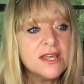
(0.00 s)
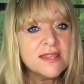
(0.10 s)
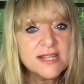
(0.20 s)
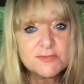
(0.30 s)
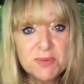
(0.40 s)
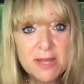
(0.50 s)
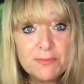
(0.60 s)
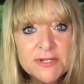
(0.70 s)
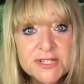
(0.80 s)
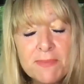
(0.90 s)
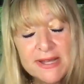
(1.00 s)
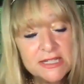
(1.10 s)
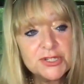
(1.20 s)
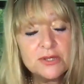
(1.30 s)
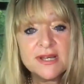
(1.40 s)
these people, so back
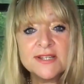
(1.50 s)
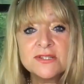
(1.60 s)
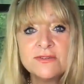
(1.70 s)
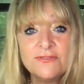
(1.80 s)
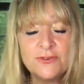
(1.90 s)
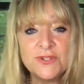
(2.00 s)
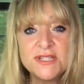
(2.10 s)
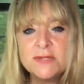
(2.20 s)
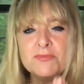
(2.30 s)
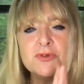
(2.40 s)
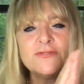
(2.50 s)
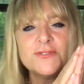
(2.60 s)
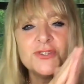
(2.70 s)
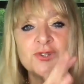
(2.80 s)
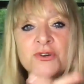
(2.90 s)
in 2004, this is a beautiful
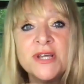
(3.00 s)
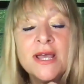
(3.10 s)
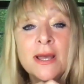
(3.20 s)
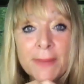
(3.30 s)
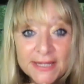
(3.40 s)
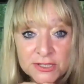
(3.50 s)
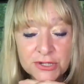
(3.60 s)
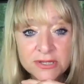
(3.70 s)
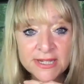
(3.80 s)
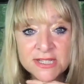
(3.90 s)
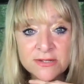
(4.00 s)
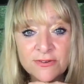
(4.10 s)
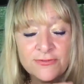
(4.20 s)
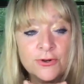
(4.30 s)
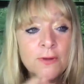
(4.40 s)
story. Back in
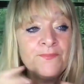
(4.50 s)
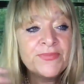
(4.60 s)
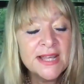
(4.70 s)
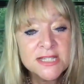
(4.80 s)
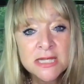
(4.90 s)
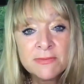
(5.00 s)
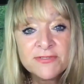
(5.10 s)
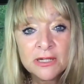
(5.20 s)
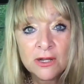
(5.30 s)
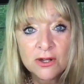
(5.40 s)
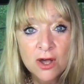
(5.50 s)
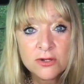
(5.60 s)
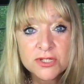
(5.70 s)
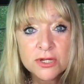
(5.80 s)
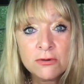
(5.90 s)
2004, some of the
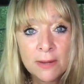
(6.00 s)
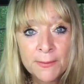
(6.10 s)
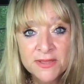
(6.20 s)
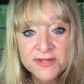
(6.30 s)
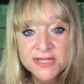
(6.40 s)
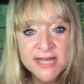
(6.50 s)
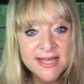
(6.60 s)
Lakota grandmothers, they